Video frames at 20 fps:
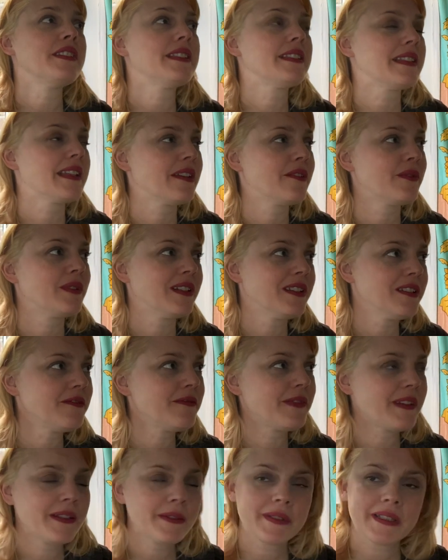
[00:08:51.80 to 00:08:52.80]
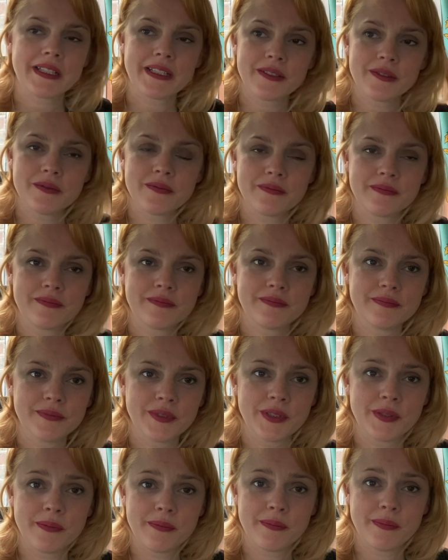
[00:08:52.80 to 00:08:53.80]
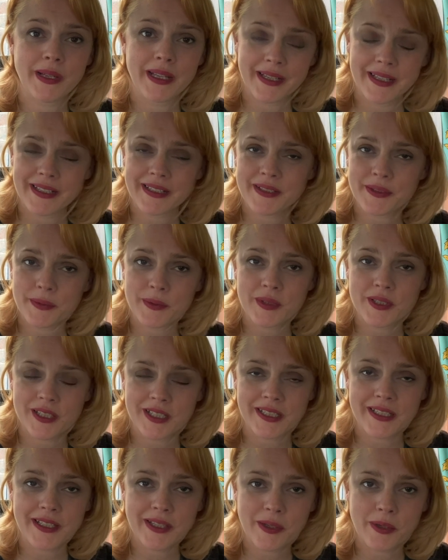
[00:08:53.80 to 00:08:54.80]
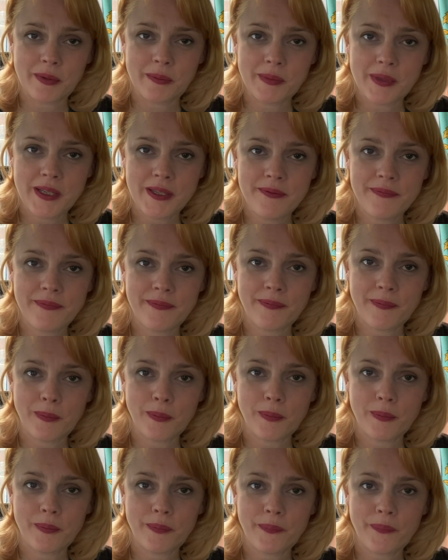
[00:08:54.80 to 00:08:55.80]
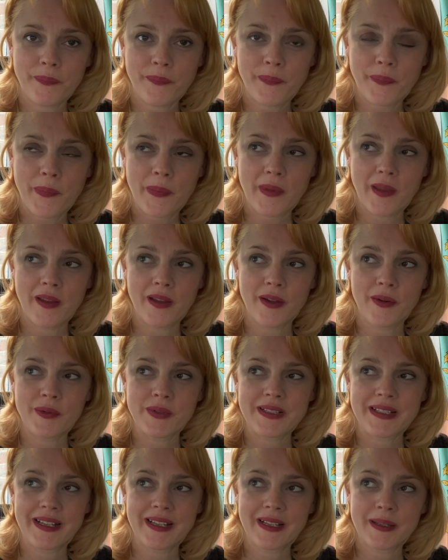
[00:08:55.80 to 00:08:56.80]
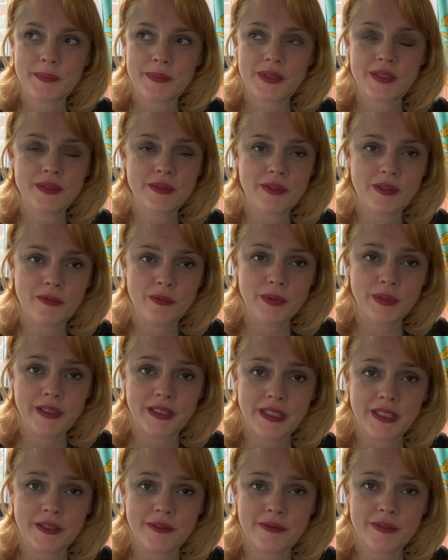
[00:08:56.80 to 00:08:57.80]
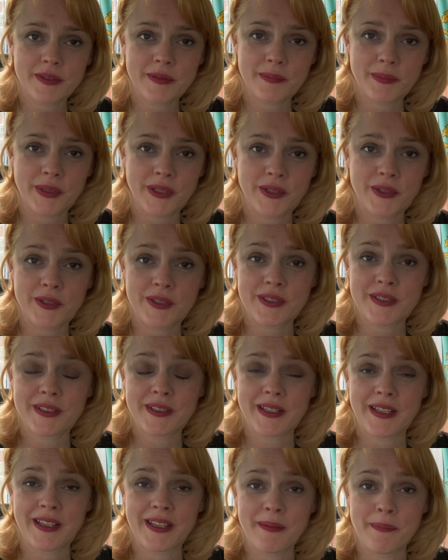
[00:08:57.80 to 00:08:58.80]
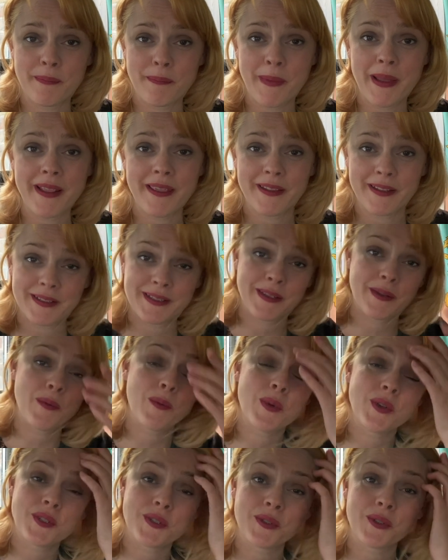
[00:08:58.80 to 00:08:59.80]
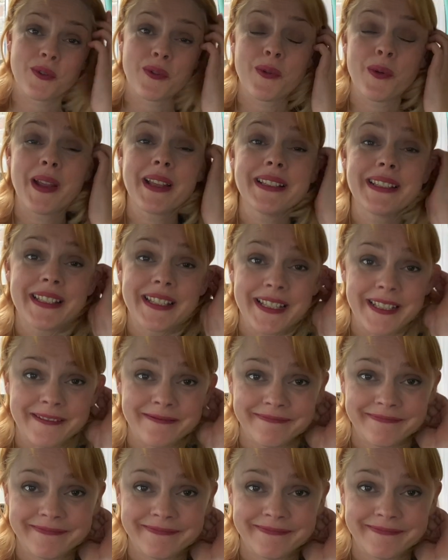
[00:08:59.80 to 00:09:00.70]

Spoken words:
say, when I found out that my ex was cheating on me, I was absolutely relieved because it meant that I wasn't crazy.